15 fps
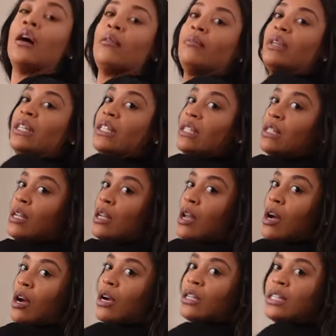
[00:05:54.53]
This is a
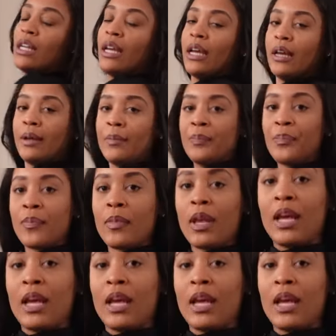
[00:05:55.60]
large again.